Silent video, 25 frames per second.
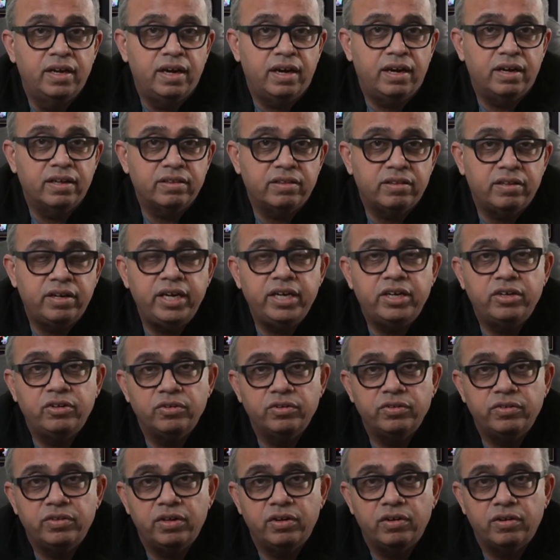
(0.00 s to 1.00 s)

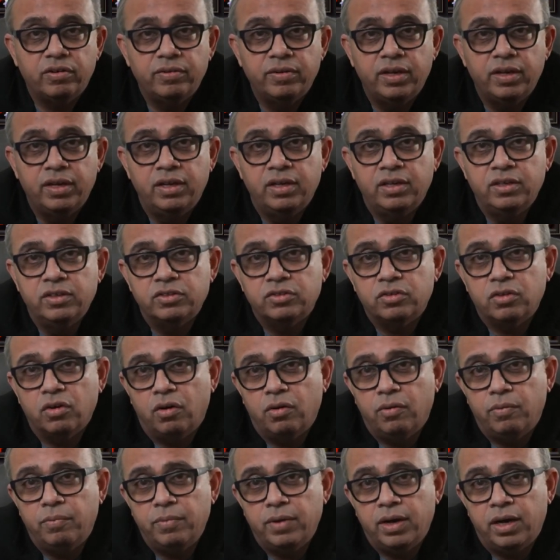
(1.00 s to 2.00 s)
320.
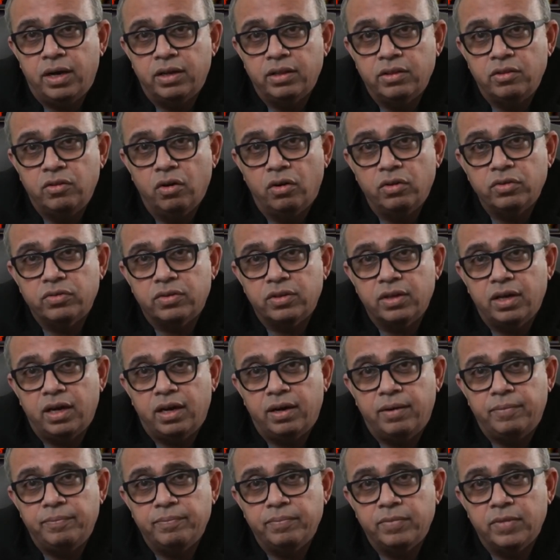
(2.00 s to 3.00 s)
So uh, those
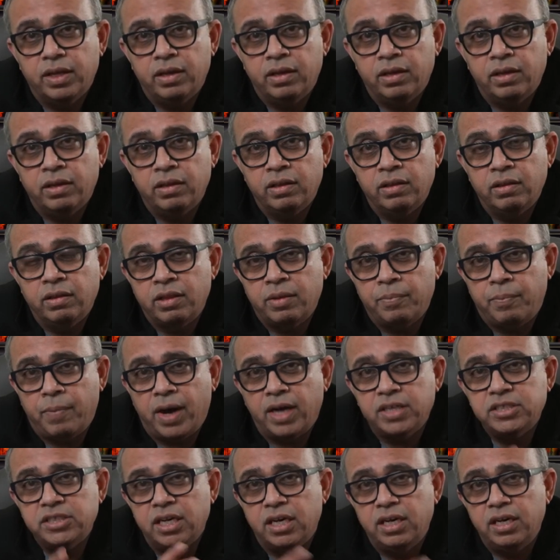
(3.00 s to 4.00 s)
um, uh, the
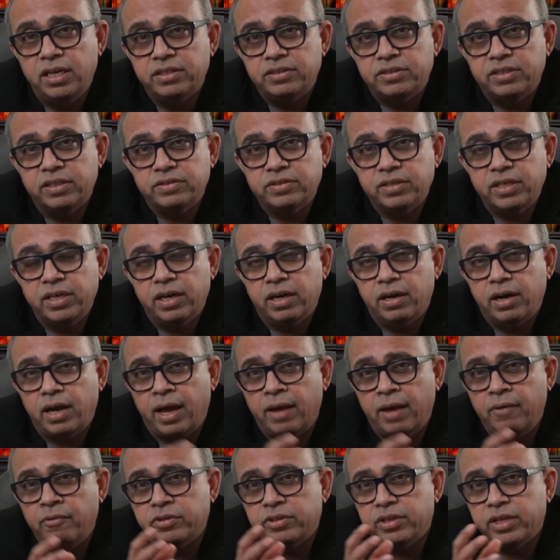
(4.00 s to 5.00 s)
partial list is here. I
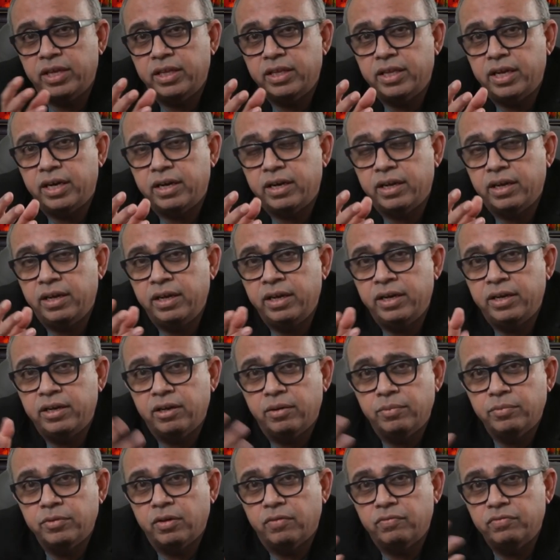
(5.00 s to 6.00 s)
would say that uh, in
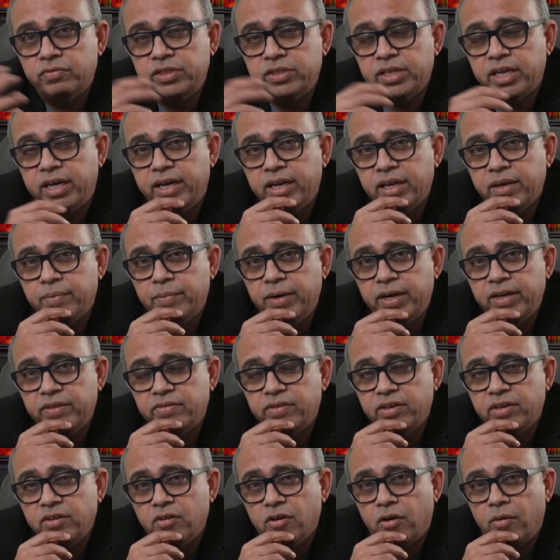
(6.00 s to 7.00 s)
terms of genetic
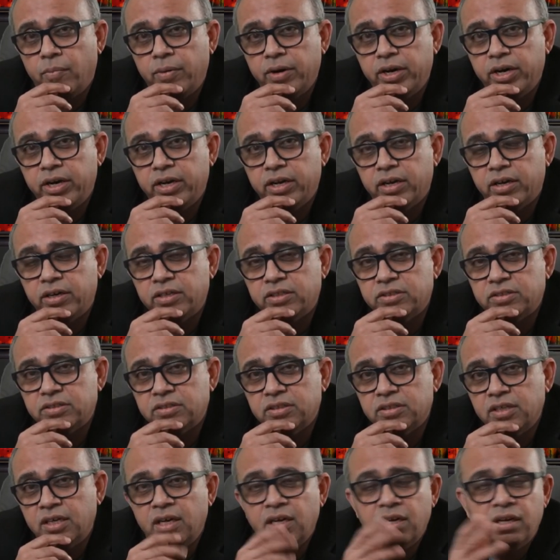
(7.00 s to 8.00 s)
medicine competitors,
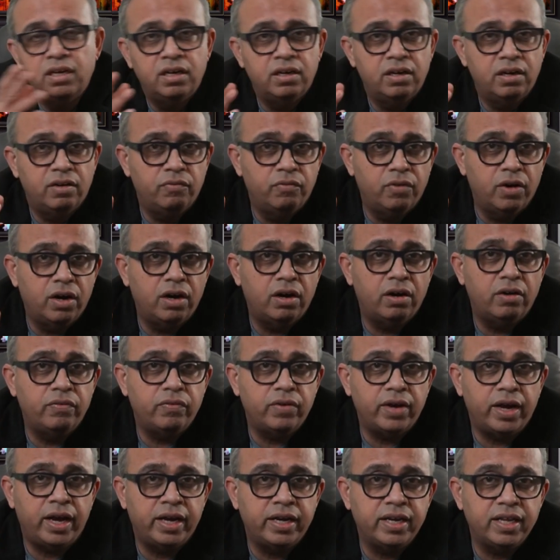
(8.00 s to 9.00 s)
Verve
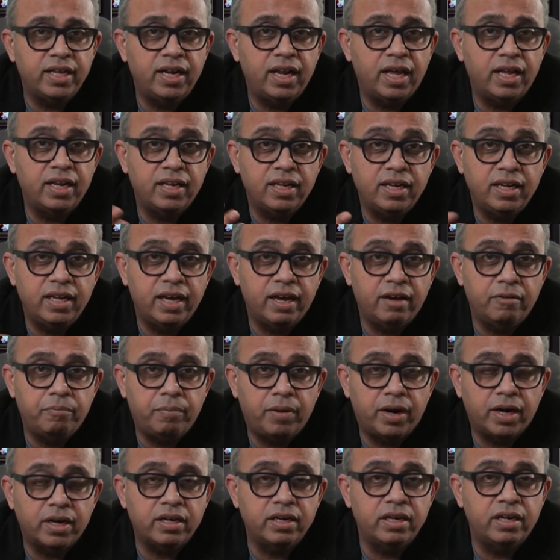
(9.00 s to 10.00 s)
and Eli Lilly have
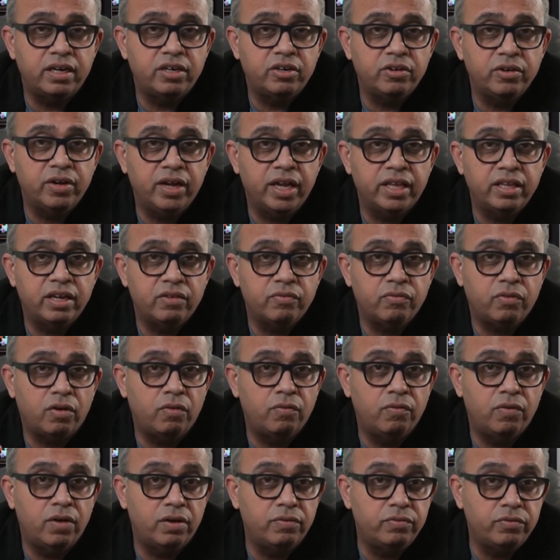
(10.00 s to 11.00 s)
partnered together for
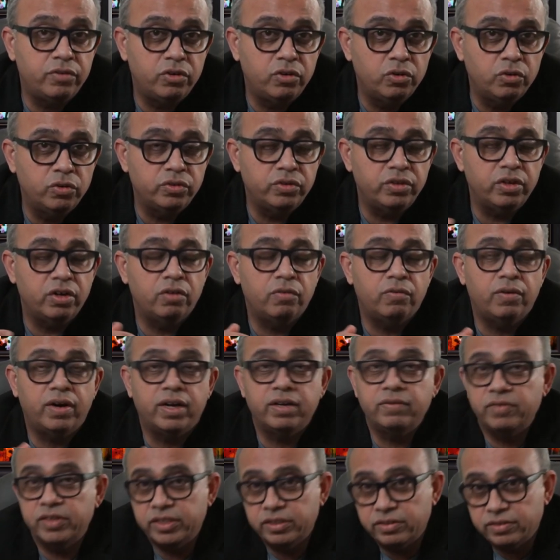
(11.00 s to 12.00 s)
Verve 201,
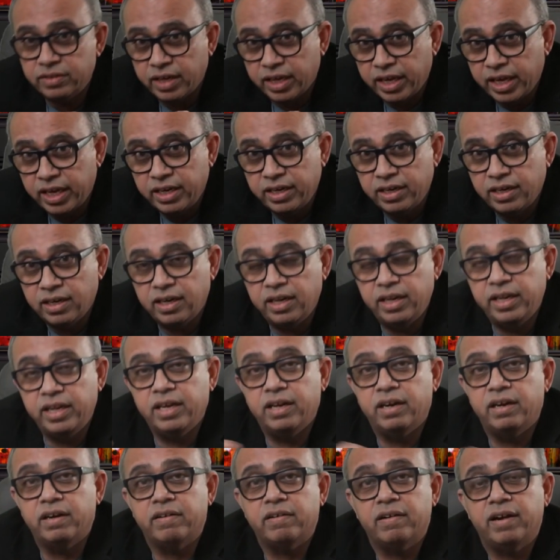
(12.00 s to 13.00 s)
which is again in
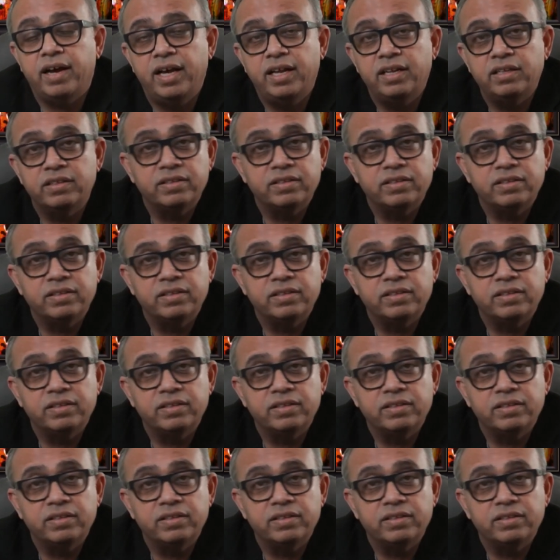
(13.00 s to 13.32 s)
clinical trials,